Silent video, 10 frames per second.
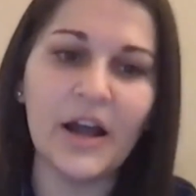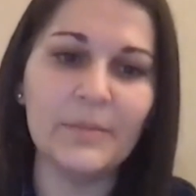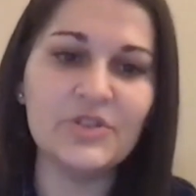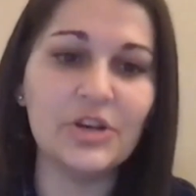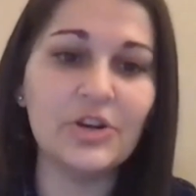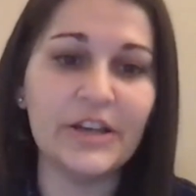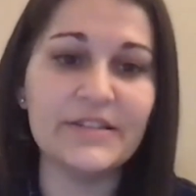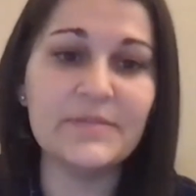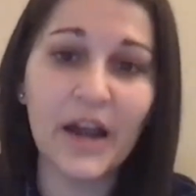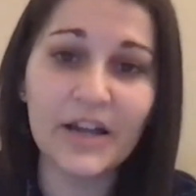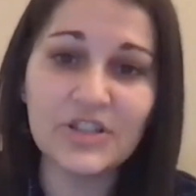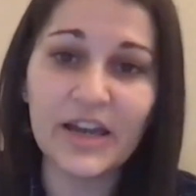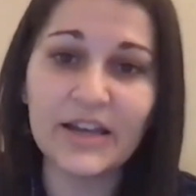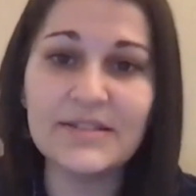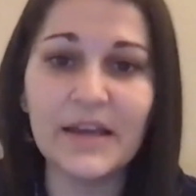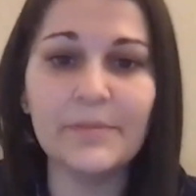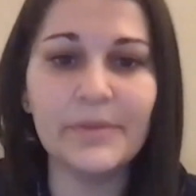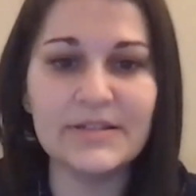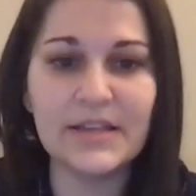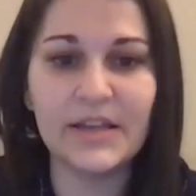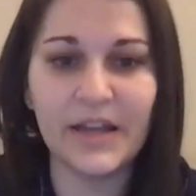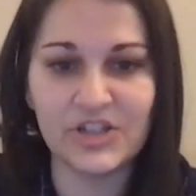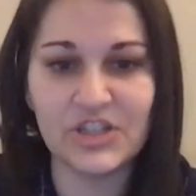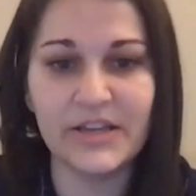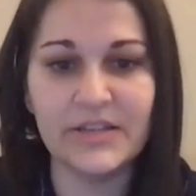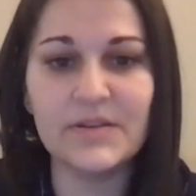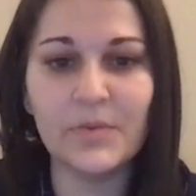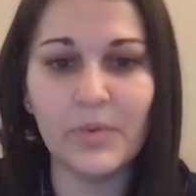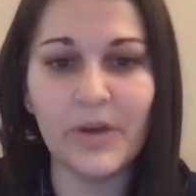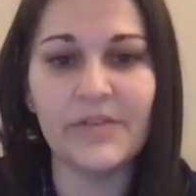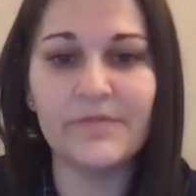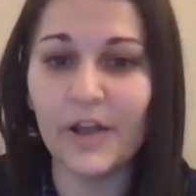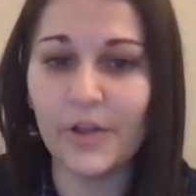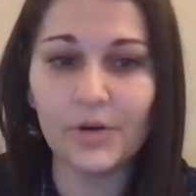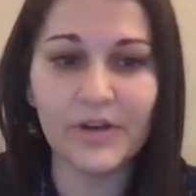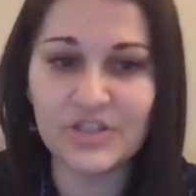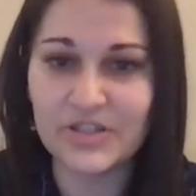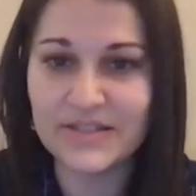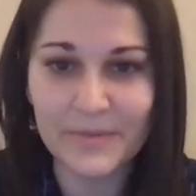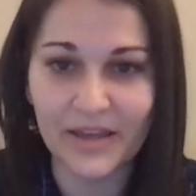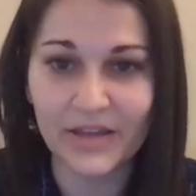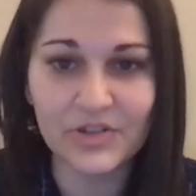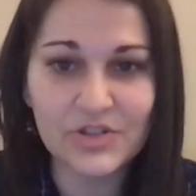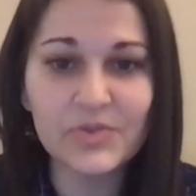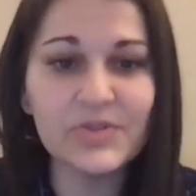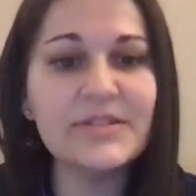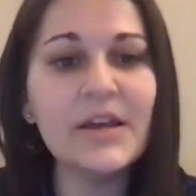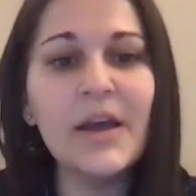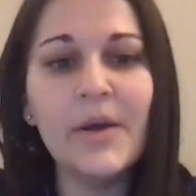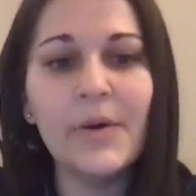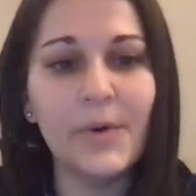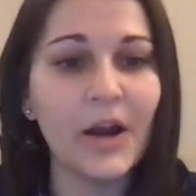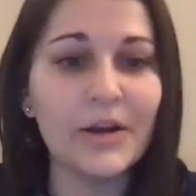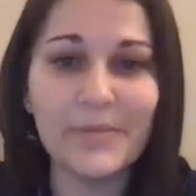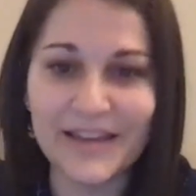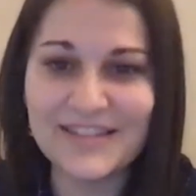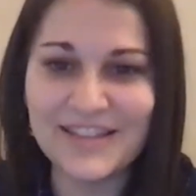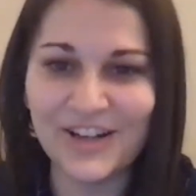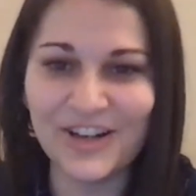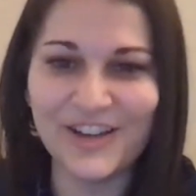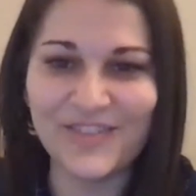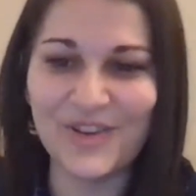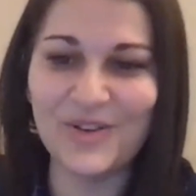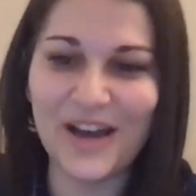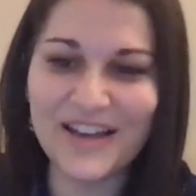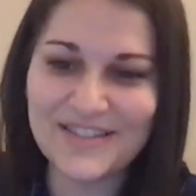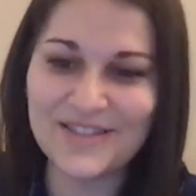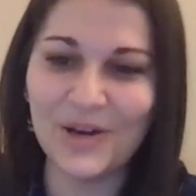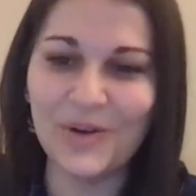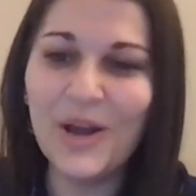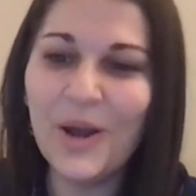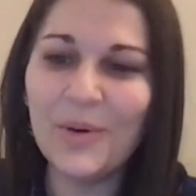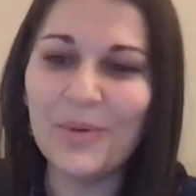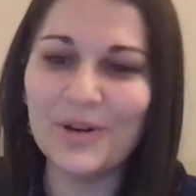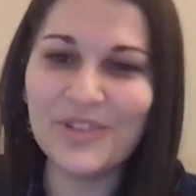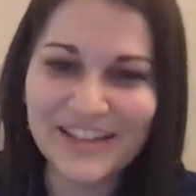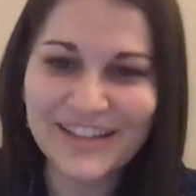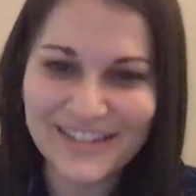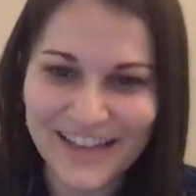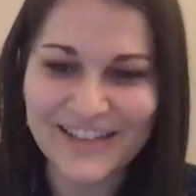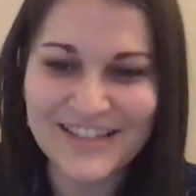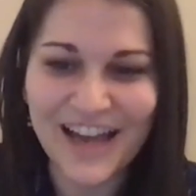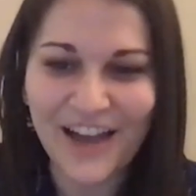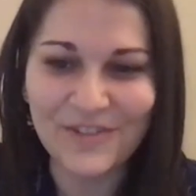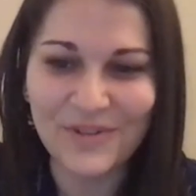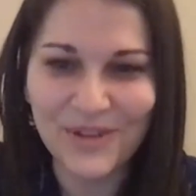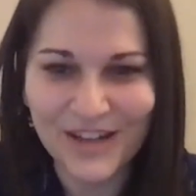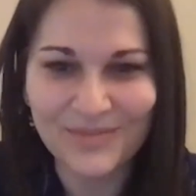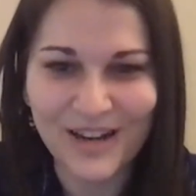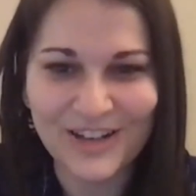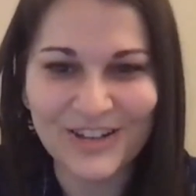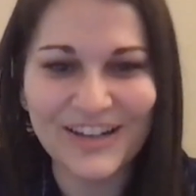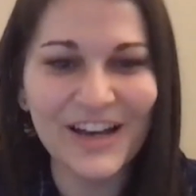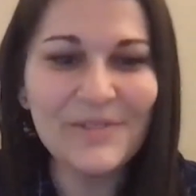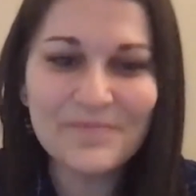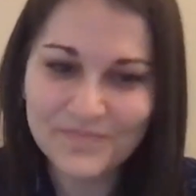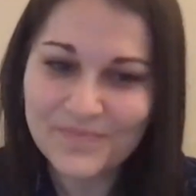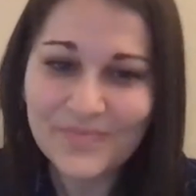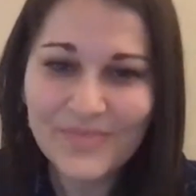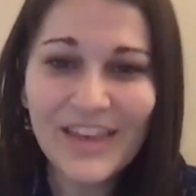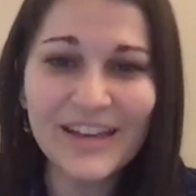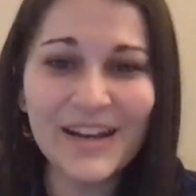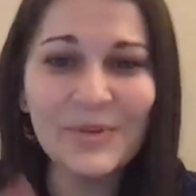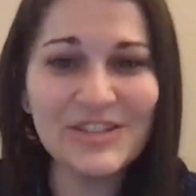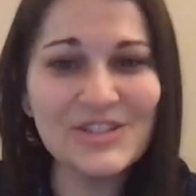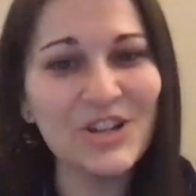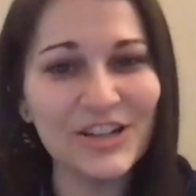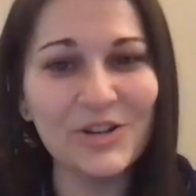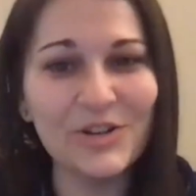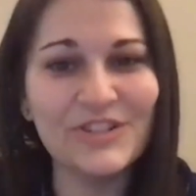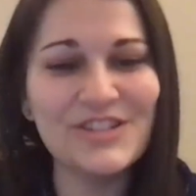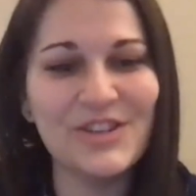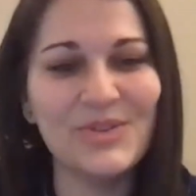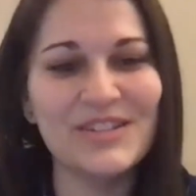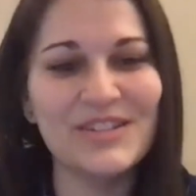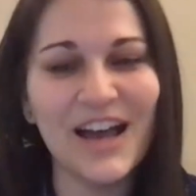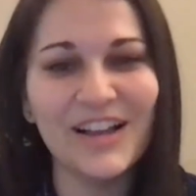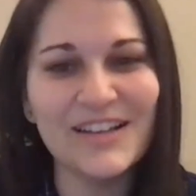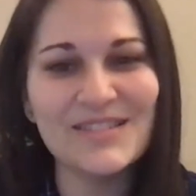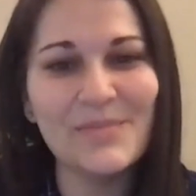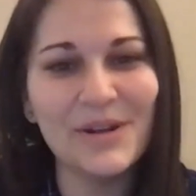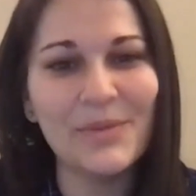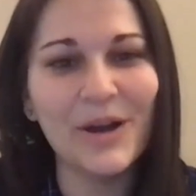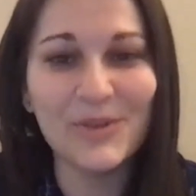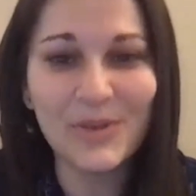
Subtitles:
She creates projects and builds connections with fellow Russian-speaking Jews who are based here in the US. So we're really excited to have you here, Margarita. And I'm going to turn it over to you to tell us a bit about your